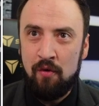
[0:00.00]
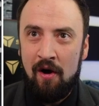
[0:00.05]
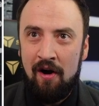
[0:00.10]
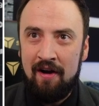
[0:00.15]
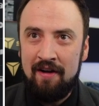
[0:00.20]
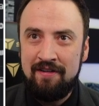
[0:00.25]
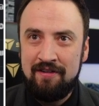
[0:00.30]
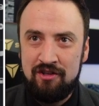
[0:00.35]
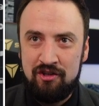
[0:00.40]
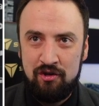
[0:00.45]

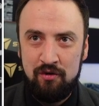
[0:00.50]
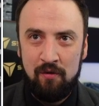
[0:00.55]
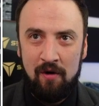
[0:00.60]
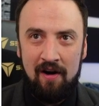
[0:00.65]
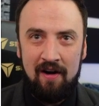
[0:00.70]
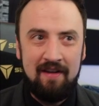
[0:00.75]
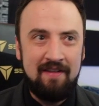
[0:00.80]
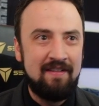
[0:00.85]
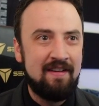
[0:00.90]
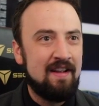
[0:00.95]

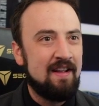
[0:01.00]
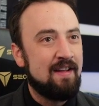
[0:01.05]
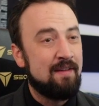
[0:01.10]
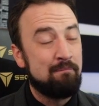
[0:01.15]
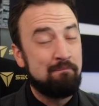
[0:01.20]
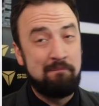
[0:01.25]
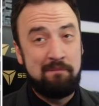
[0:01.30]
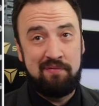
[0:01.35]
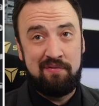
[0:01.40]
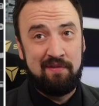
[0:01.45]
Juan,
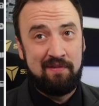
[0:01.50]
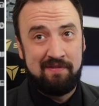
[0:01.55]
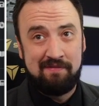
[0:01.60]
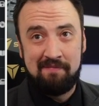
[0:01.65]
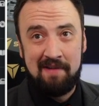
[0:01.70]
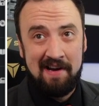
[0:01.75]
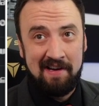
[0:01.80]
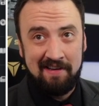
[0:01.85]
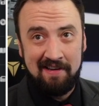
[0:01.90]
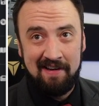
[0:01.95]
oh
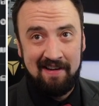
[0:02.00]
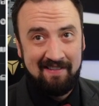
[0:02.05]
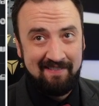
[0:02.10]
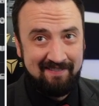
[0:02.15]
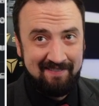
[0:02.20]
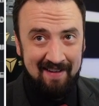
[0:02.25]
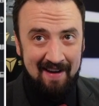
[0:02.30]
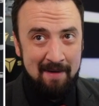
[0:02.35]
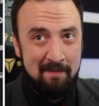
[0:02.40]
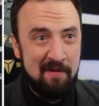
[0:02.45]
my
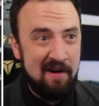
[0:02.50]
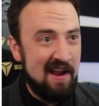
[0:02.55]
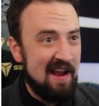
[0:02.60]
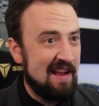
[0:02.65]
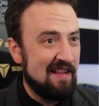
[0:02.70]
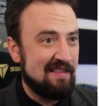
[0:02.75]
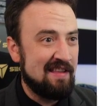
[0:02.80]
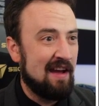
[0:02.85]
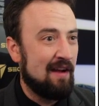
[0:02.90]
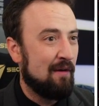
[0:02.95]
god, I'm gonna
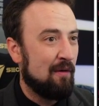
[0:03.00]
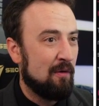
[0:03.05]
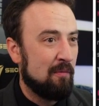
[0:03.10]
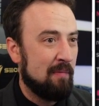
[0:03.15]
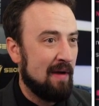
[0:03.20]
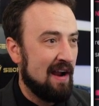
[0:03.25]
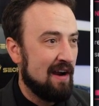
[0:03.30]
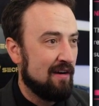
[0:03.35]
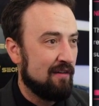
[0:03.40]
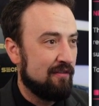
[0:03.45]
hate that
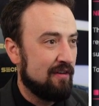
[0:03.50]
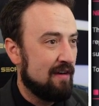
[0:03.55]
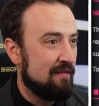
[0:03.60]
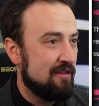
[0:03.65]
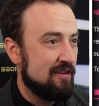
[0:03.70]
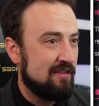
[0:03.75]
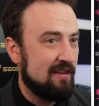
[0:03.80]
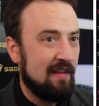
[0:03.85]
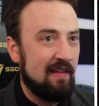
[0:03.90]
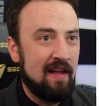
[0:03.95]
whole banner for
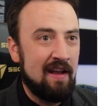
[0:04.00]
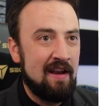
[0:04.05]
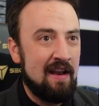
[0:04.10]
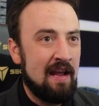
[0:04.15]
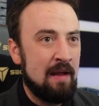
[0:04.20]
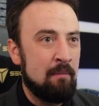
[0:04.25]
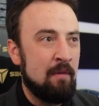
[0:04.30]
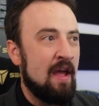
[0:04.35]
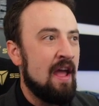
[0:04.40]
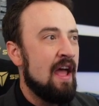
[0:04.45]
having to say that
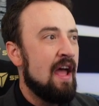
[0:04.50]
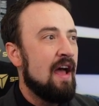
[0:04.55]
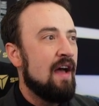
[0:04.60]
name.